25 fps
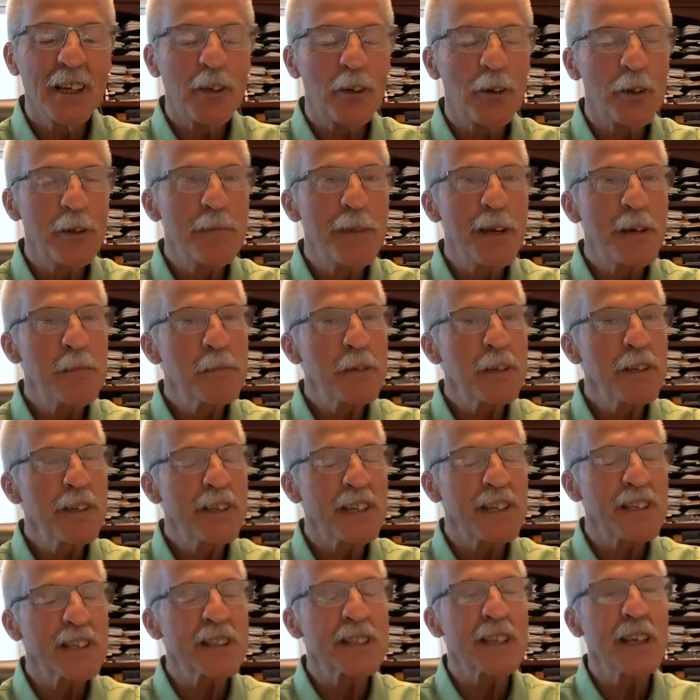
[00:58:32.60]
remember
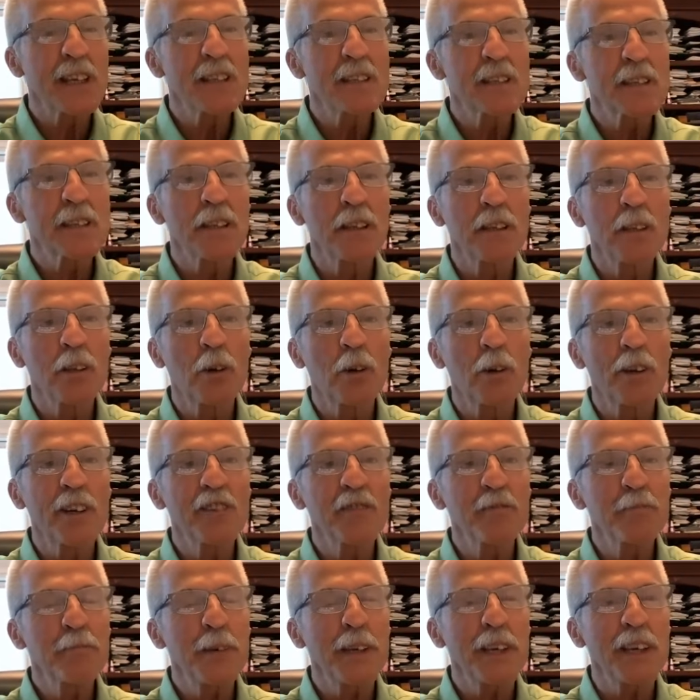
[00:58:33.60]
this, he's the Lord
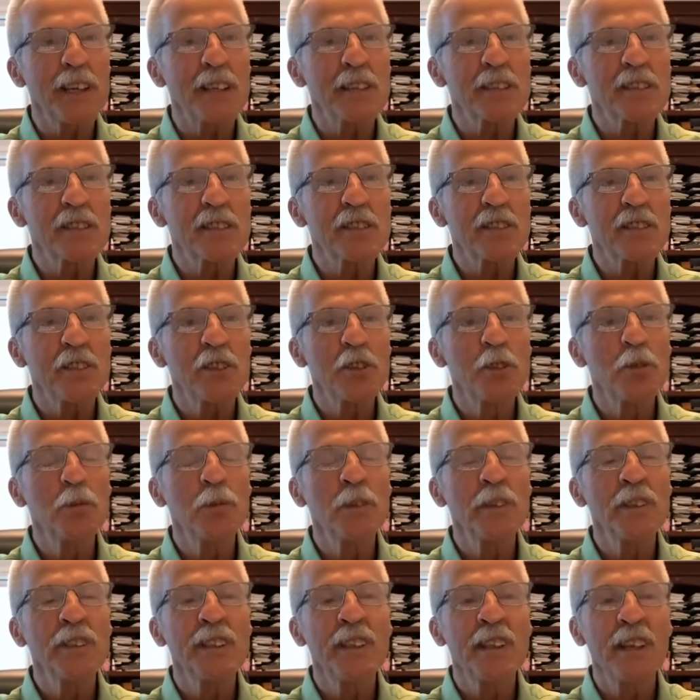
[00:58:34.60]
of peace. You
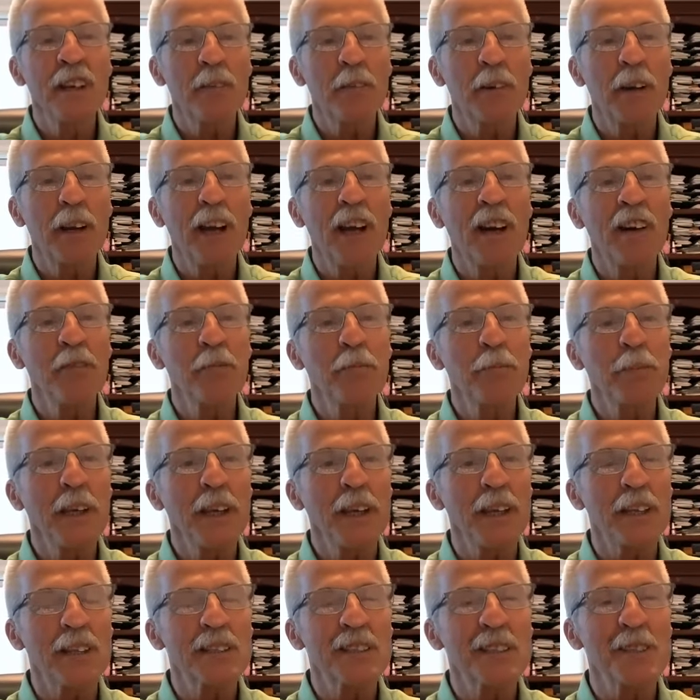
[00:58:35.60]
will never have
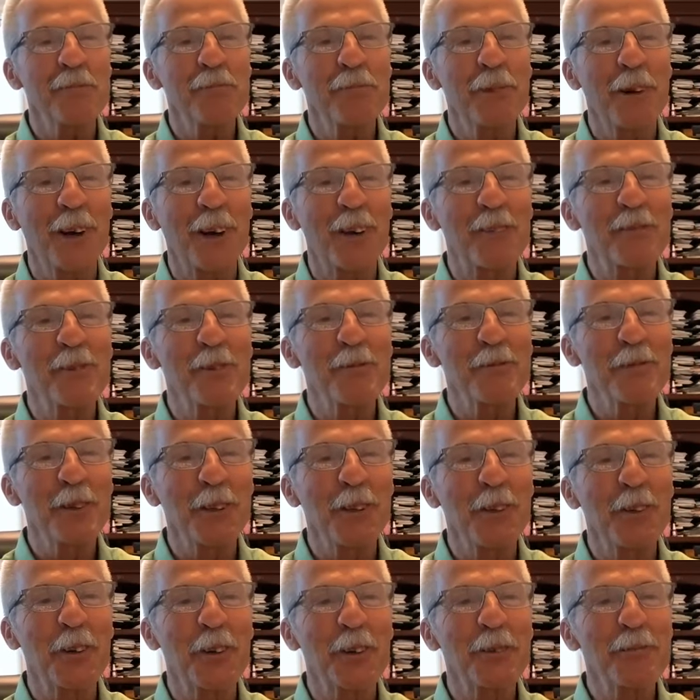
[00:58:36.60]
peace apart from the
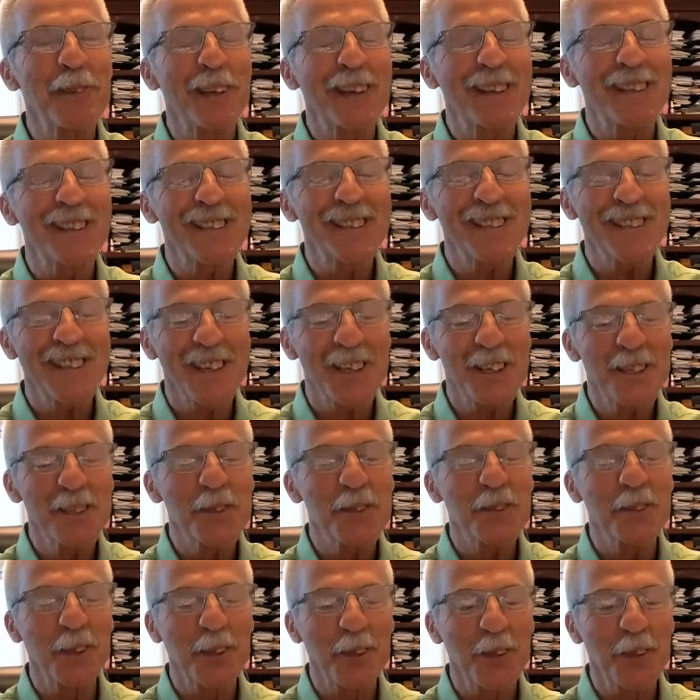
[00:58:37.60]
Lord because he's the